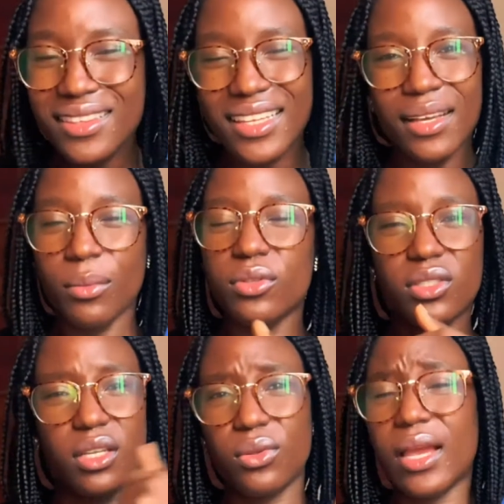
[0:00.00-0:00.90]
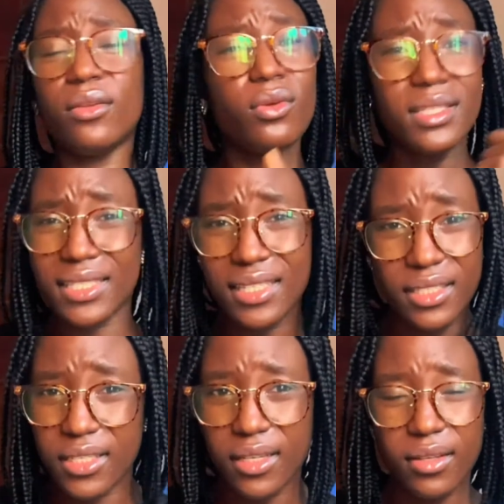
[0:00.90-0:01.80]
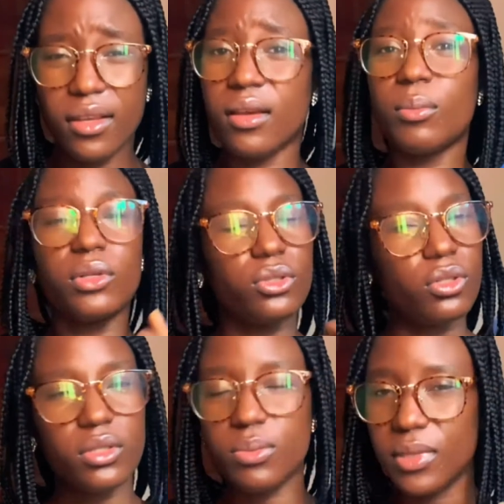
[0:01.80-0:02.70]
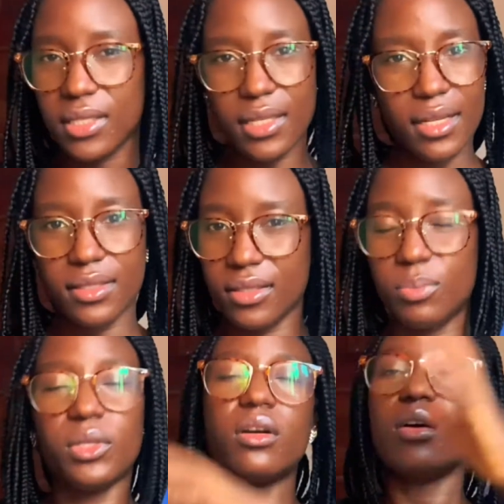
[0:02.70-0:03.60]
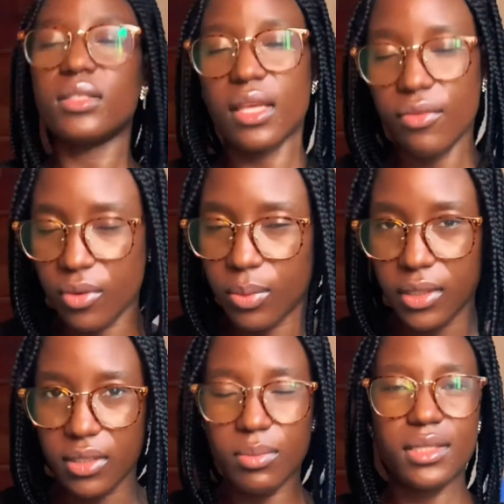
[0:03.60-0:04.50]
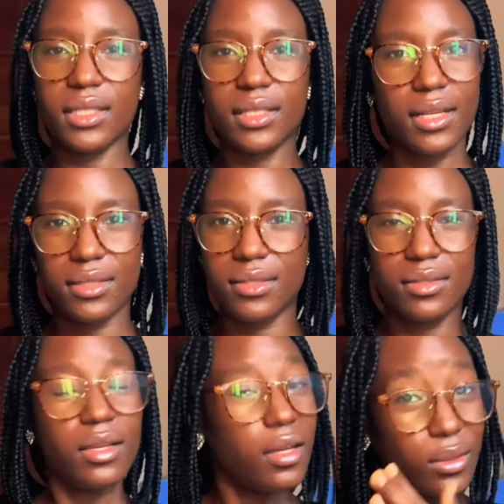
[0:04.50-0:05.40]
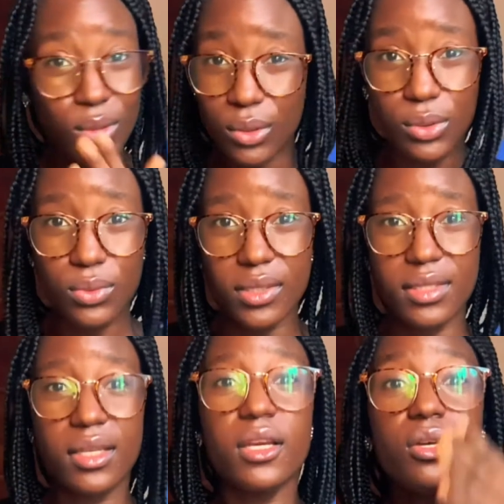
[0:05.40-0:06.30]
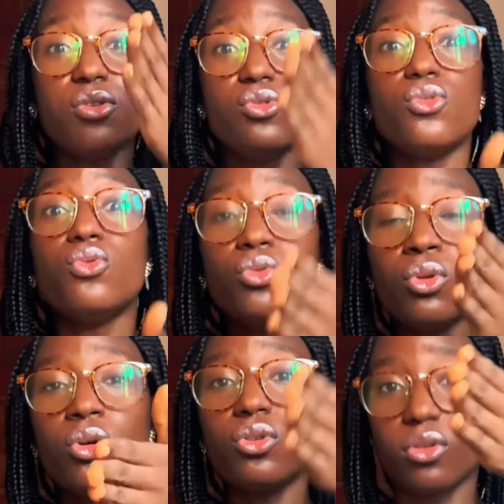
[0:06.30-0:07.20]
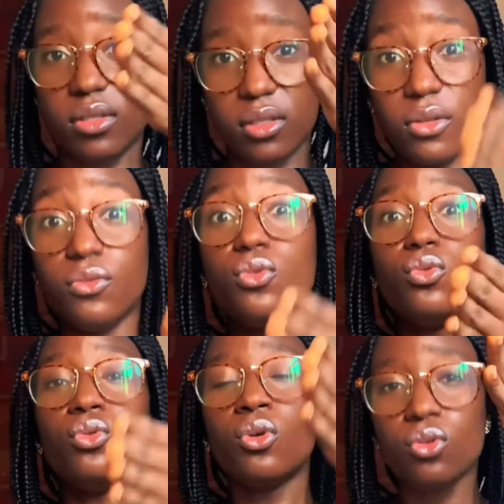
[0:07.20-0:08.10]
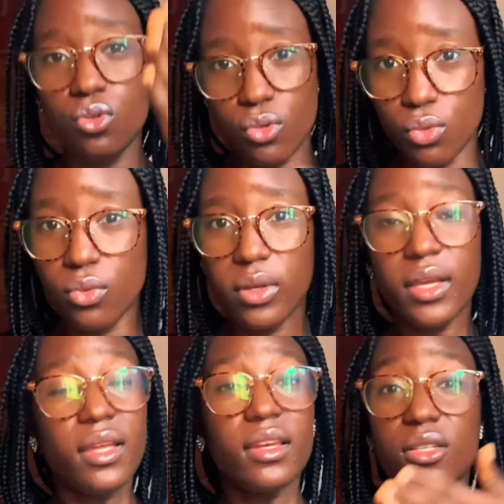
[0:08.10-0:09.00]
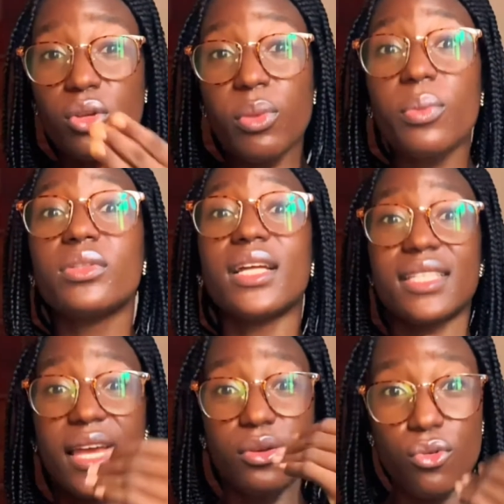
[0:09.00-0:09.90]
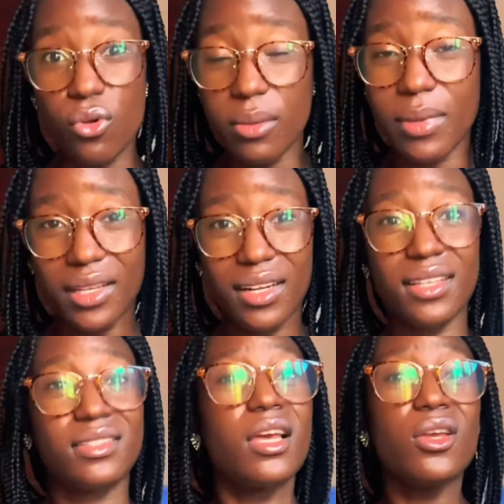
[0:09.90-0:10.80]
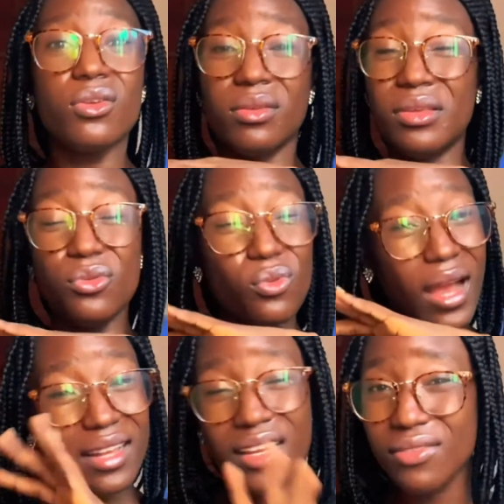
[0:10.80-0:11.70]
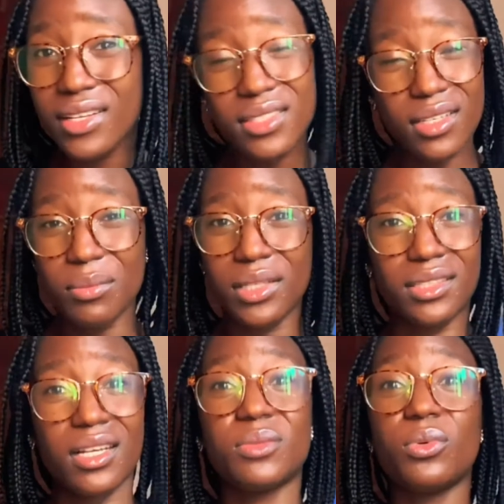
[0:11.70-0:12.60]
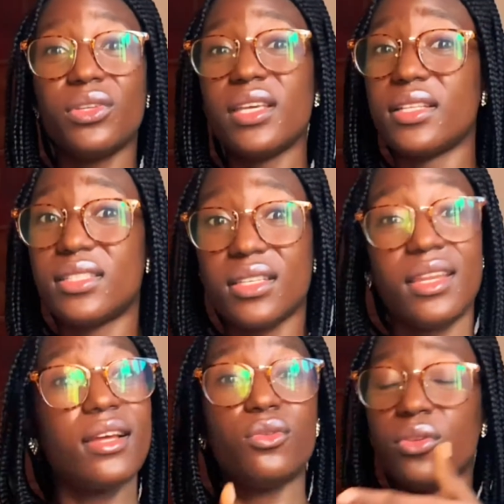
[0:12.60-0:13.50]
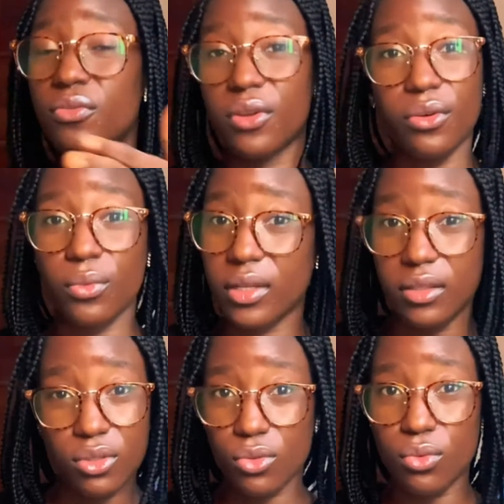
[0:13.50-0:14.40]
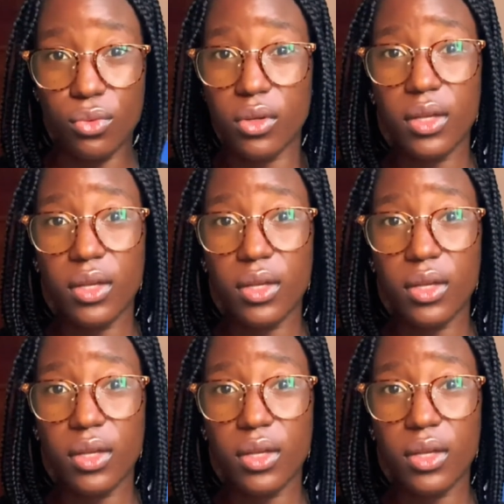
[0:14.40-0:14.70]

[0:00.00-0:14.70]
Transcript: thing I'm going to tell you, I know it's cliche, but don't miss classes because everybody's missing classes. Don't do it. You know yourself. You know you. There are some people that I know in my class, you hardly ever see them in class, but yet they are doing very well in school.